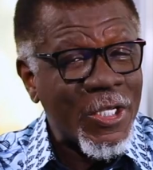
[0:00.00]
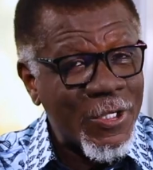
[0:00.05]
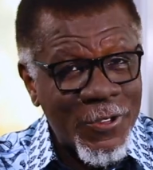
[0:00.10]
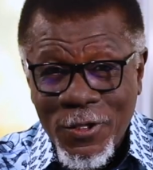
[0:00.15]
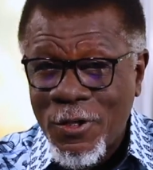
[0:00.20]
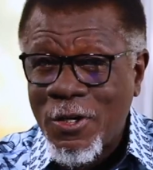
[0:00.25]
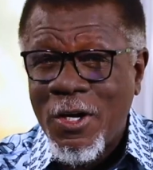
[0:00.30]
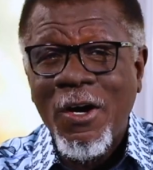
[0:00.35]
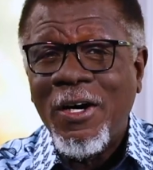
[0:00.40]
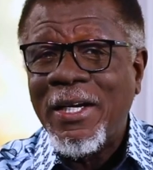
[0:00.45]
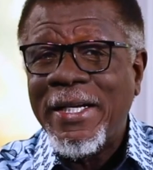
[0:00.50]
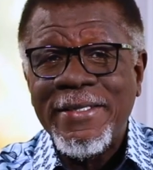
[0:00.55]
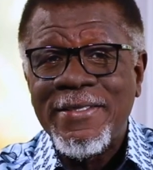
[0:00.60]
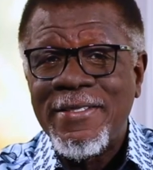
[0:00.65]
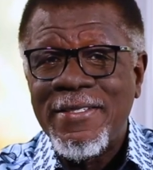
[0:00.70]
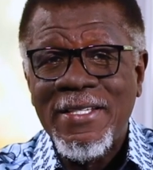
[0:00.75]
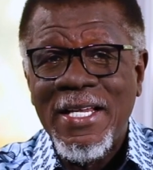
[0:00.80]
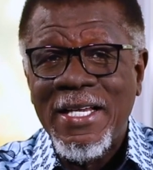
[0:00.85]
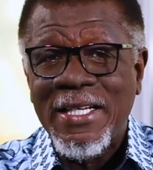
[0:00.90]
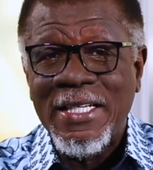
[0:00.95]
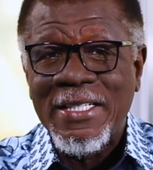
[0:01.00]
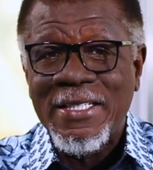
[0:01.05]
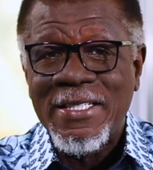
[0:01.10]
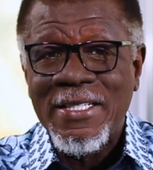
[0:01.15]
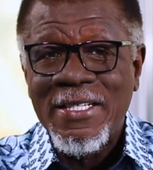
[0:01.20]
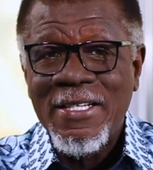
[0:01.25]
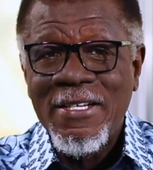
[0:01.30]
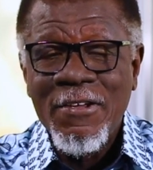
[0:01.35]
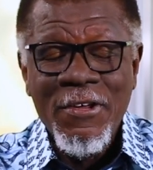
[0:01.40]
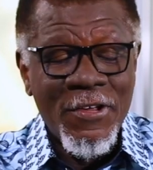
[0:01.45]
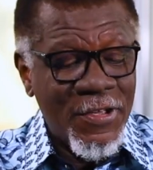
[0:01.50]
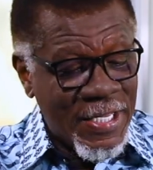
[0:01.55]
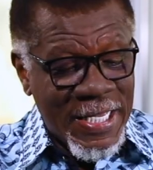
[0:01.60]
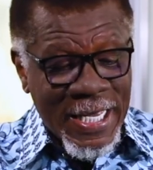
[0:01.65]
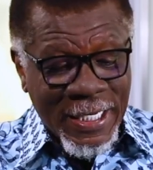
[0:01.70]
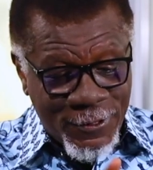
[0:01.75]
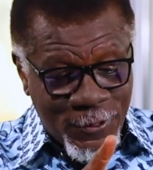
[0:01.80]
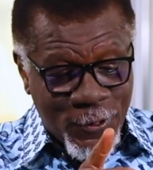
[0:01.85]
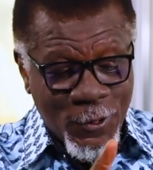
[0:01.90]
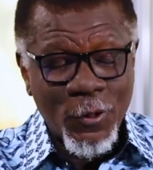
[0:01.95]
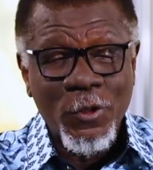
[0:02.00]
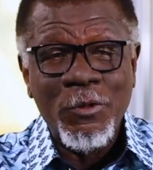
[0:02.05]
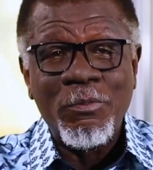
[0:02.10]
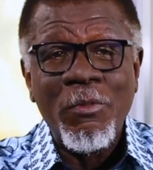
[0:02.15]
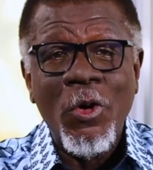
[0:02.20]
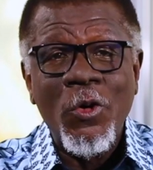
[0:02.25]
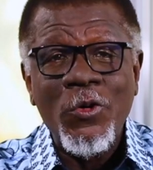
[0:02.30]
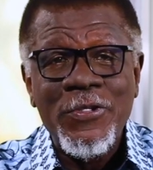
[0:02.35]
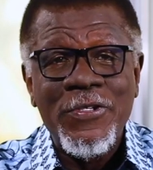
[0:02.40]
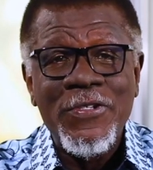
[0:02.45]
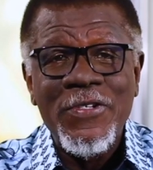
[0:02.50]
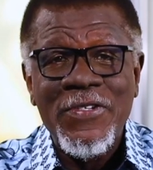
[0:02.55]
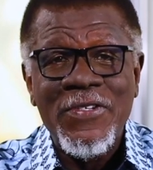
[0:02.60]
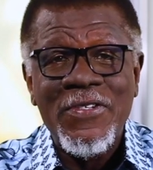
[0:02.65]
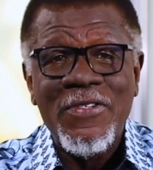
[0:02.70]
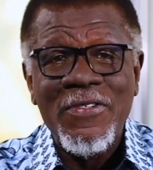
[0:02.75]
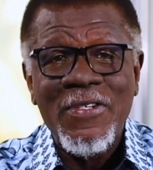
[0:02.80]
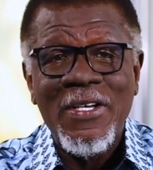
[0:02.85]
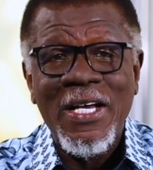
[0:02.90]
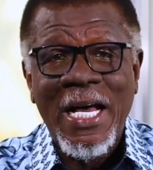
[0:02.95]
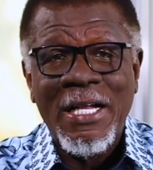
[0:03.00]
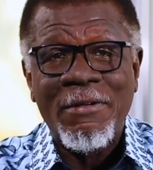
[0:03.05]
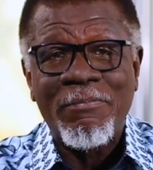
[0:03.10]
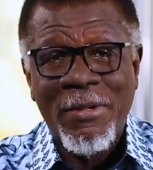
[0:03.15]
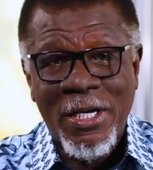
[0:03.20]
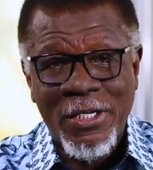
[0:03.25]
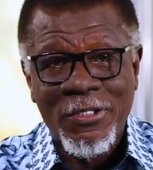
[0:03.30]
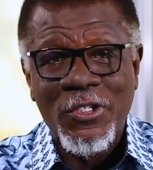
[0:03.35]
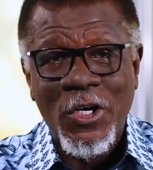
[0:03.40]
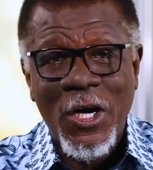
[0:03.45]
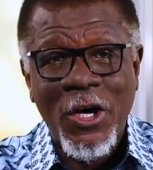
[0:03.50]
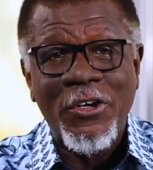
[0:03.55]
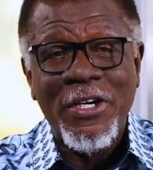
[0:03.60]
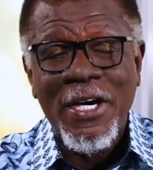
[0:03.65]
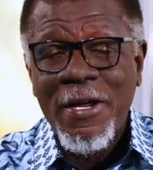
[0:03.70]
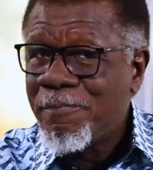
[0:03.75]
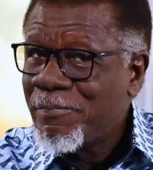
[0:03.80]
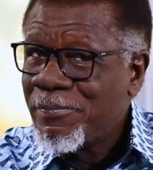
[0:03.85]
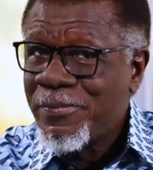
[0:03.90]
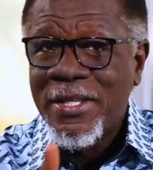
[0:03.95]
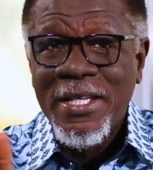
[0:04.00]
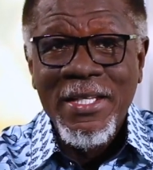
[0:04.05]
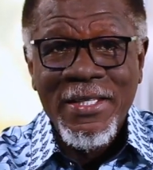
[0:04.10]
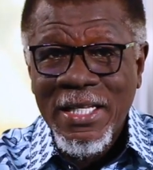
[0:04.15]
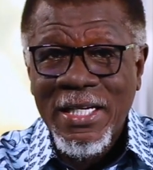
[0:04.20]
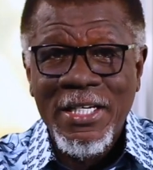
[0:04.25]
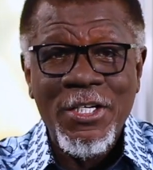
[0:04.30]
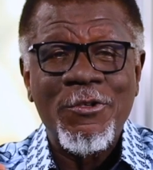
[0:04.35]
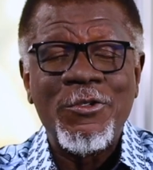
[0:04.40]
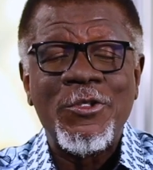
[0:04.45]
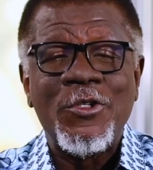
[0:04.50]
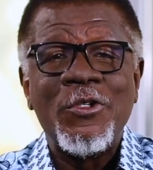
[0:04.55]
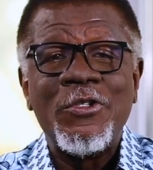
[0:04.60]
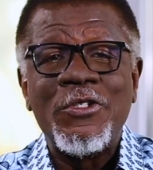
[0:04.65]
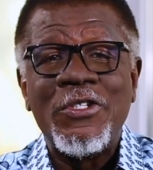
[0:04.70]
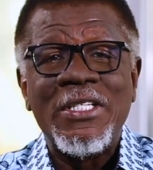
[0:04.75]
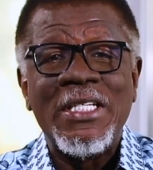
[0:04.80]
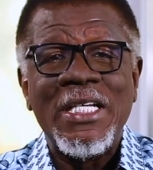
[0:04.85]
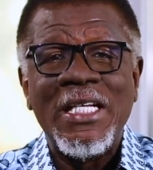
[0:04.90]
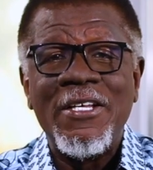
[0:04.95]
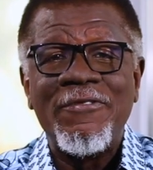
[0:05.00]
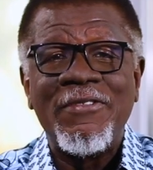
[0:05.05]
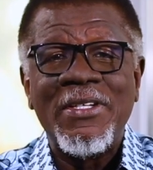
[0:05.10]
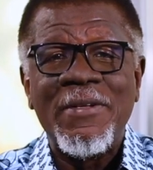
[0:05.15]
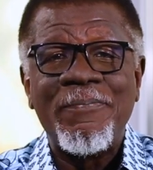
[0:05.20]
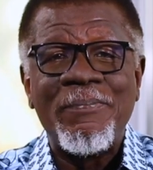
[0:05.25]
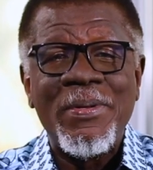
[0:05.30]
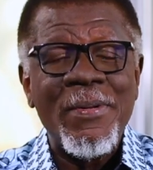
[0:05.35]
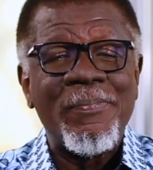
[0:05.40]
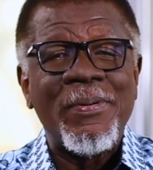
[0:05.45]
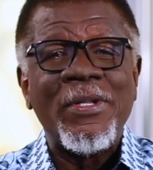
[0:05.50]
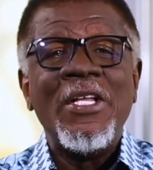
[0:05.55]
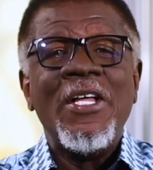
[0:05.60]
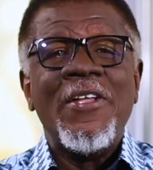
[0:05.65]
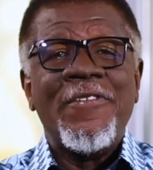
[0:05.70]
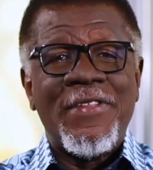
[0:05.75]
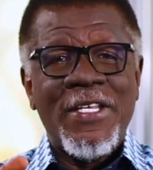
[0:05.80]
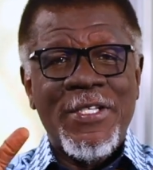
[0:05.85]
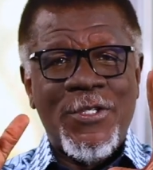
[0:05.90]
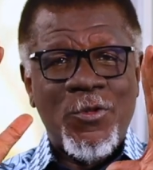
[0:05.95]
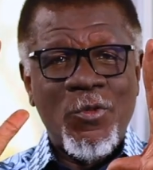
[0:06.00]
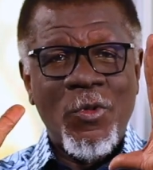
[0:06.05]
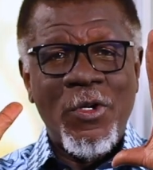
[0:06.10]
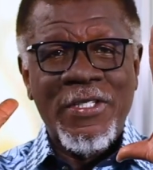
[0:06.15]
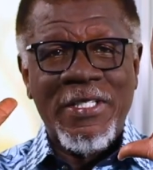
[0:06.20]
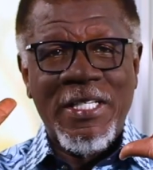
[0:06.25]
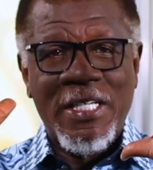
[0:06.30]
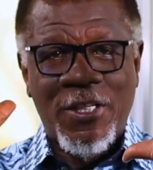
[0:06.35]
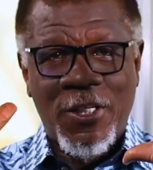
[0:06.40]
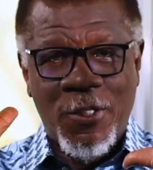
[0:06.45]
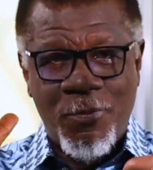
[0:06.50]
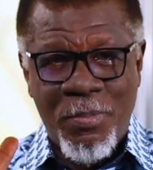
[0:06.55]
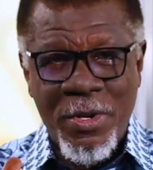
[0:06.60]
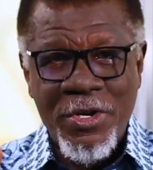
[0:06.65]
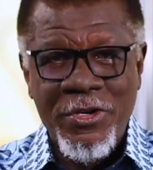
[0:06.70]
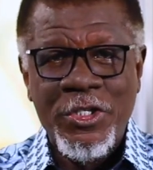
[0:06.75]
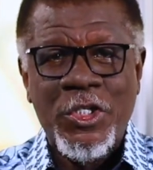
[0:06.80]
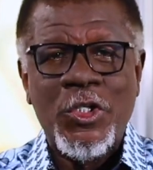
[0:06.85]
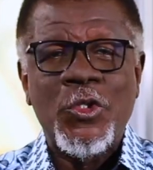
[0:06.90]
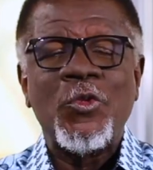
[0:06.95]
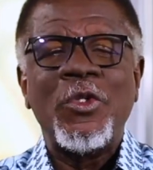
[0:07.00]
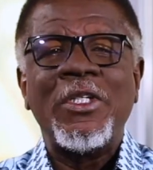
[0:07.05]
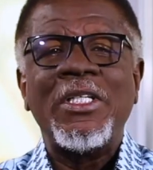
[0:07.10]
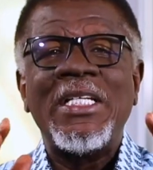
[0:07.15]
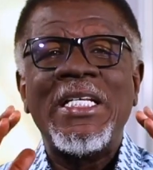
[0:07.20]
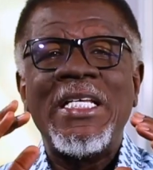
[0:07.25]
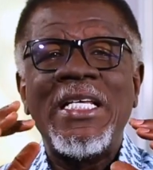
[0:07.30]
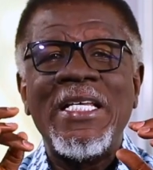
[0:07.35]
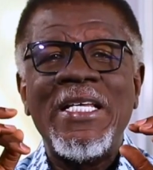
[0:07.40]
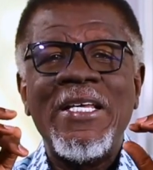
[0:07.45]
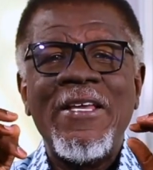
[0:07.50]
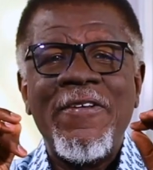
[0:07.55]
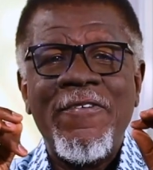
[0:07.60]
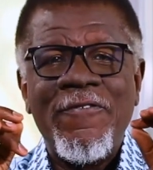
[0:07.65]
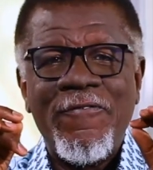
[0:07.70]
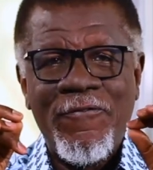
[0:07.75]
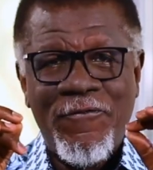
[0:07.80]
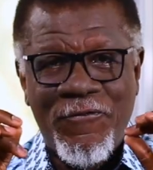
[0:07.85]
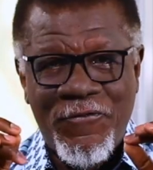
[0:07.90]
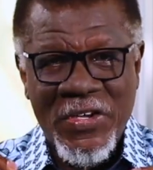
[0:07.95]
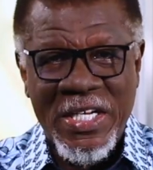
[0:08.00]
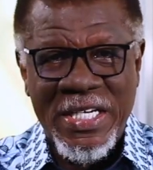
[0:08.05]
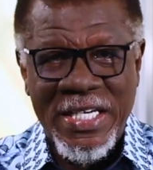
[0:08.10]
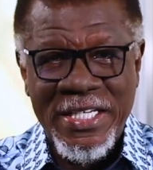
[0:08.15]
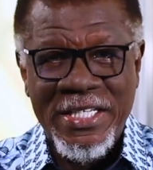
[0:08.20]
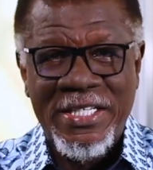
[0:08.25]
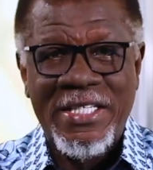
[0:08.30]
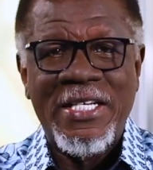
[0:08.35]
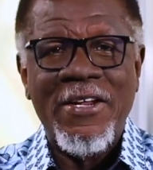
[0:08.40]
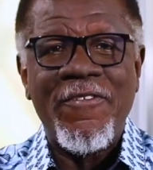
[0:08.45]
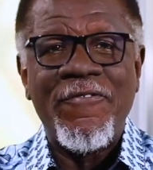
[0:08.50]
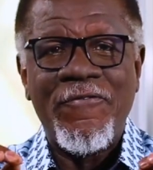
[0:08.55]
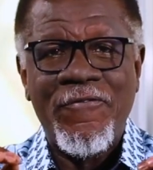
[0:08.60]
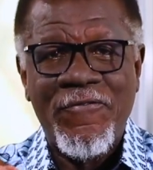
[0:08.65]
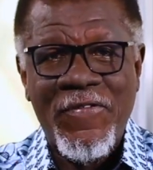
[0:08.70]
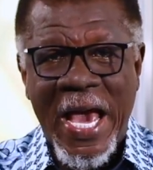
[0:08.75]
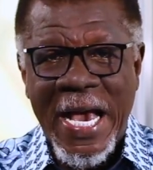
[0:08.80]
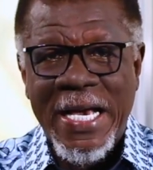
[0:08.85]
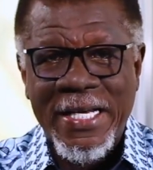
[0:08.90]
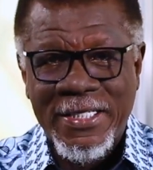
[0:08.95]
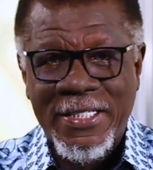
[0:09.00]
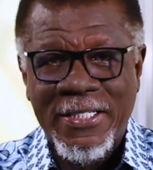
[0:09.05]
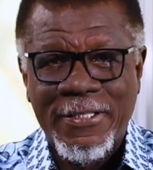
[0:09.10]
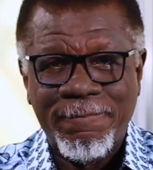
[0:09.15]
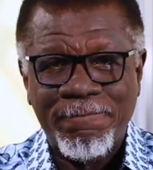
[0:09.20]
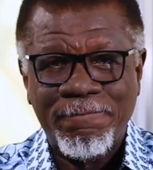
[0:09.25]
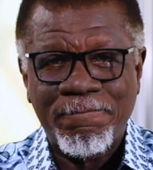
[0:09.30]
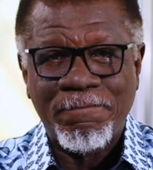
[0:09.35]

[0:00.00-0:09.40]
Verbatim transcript: So God had said it. He had told Moses at Mount Horeb that he was going to deliver the people. This was a spiritually finished fact.